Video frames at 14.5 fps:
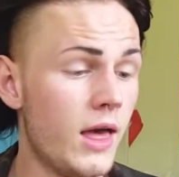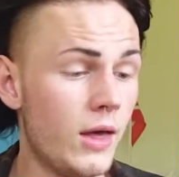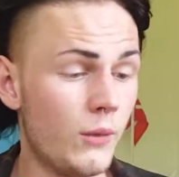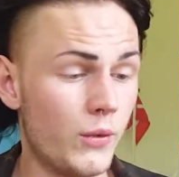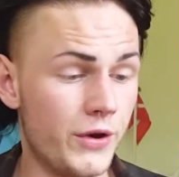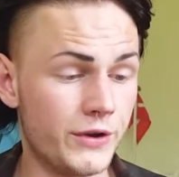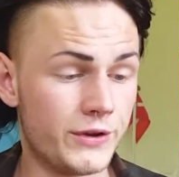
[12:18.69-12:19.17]

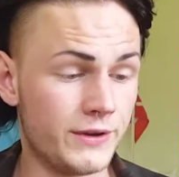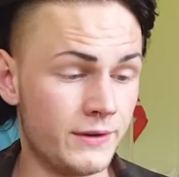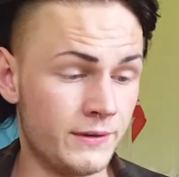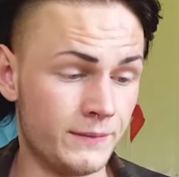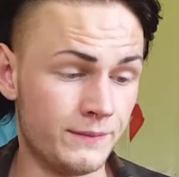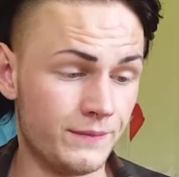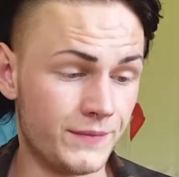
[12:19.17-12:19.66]
where you
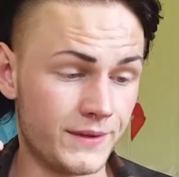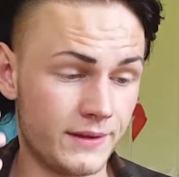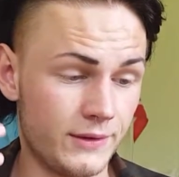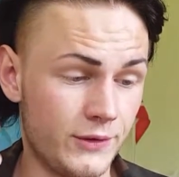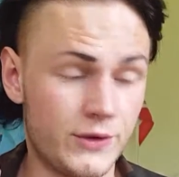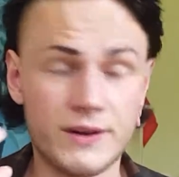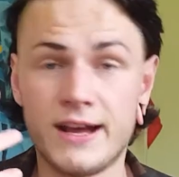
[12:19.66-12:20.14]

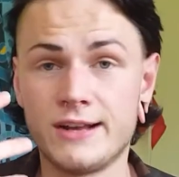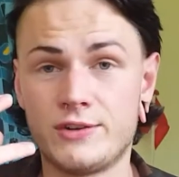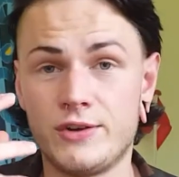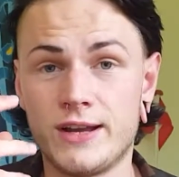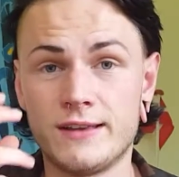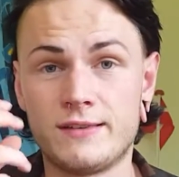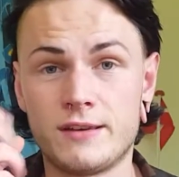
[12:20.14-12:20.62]
can
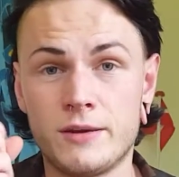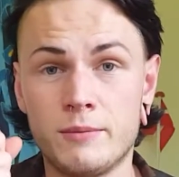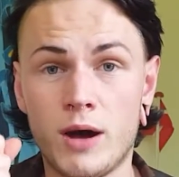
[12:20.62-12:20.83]
actually get to the